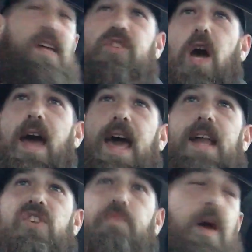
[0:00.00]
let's go
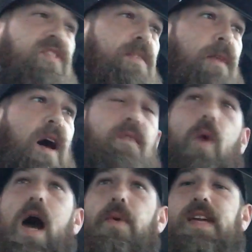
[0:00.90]
ahead and spread some love
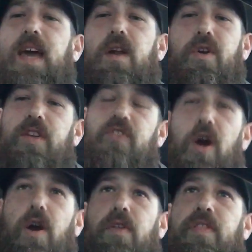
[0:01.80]
while we can on this
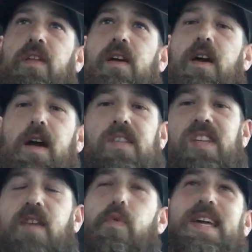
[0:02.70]
earth and
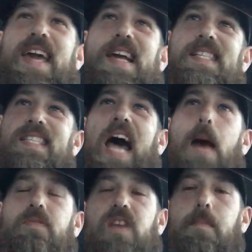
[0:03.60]
see if we can't
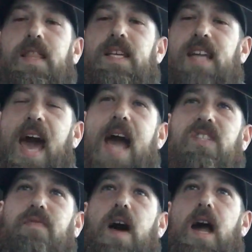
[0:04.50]
stop some of these
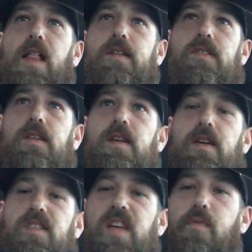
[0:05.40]
acts of violence.
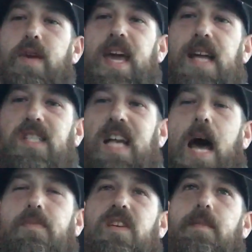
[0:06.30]
See if we can't
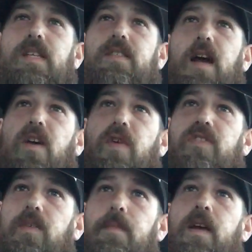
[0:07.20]
stop some of this
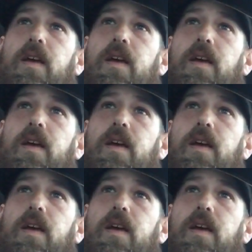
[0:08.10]
terrorism.